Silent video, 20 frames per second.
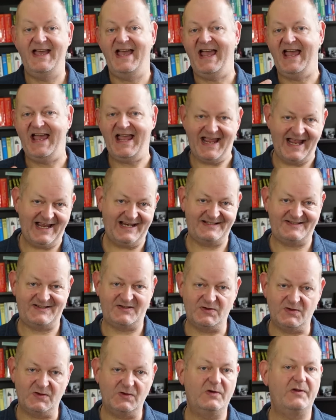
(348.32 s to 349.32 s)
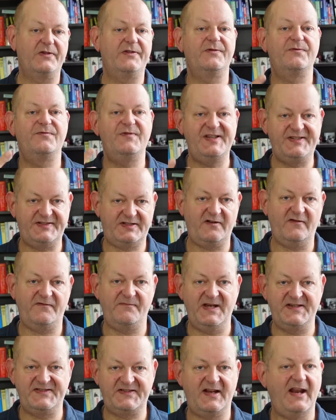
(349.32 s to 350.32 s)
hassle, the risk of
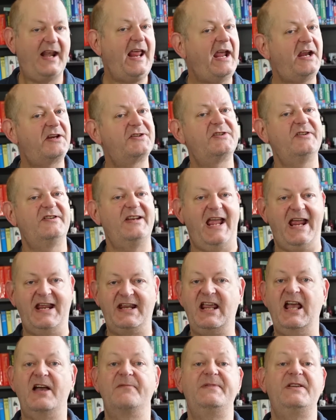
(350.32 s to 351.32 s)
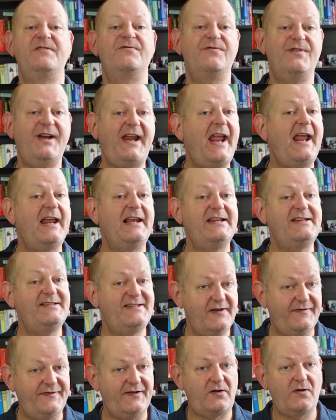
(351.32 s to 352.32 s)
misconnection, and can be really
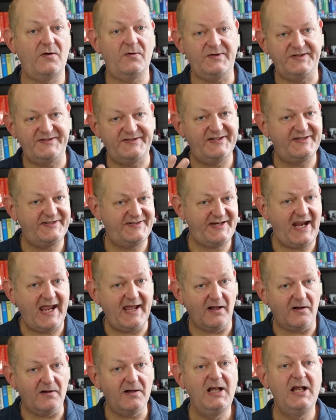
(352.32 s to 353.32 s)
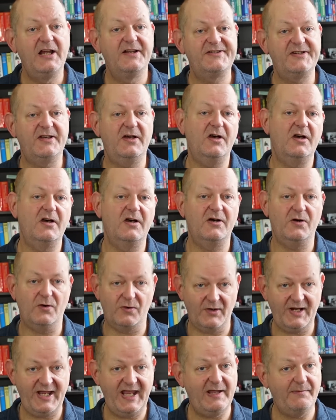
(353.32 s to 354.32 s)
difficult to sell to her
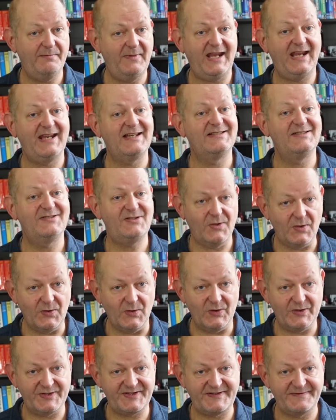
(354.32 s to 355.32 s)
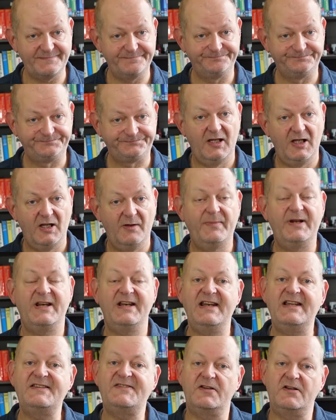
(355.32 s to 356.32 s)
or him indoors. But
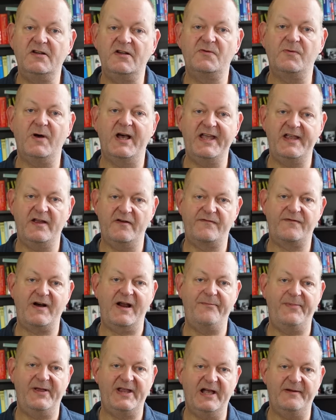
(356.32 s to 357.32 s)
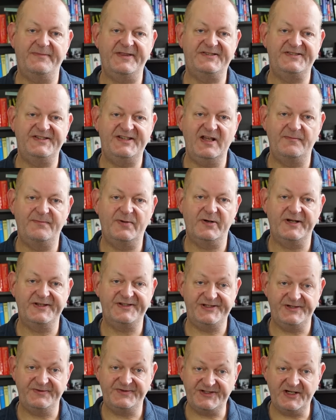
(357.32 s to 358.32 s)
it is a good way of ramping up the tier
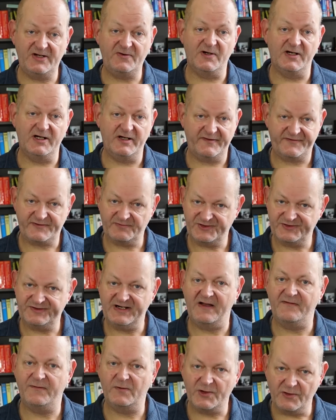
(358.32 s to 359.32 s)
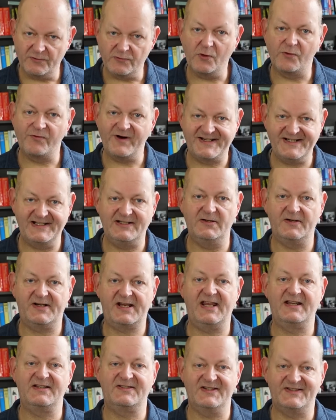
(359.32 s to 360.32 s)
points you do earn from travel you're already
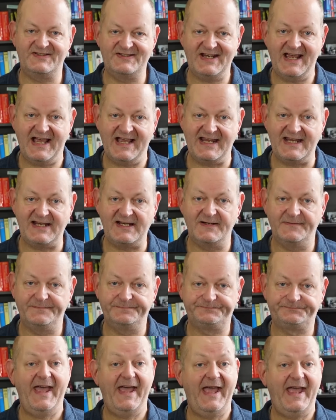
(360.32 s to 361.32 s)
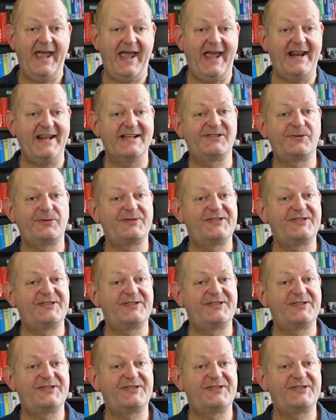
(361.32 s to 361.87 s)
looking to take. And as we'll